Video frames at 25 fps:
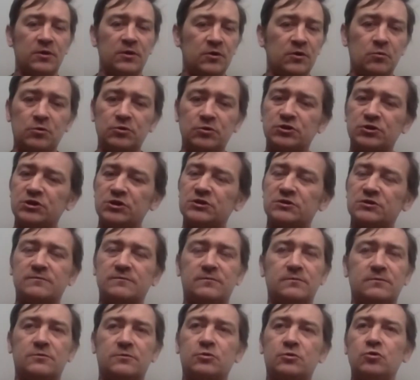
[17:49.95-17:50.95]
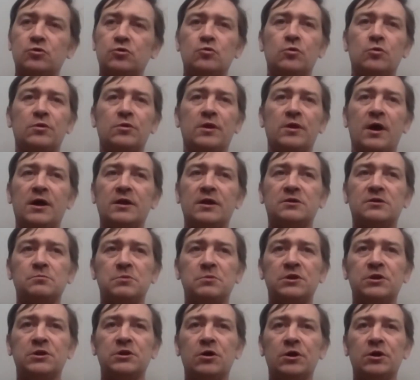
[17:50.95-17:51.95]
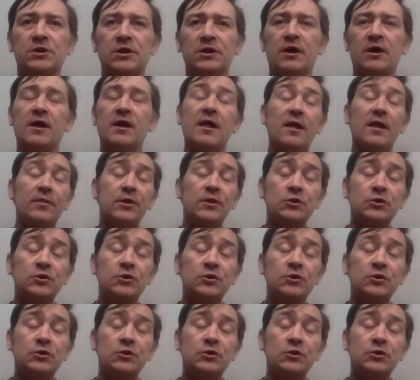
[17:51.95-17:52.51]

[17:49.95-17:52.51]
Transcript: They would just do what they had to be done, yeah?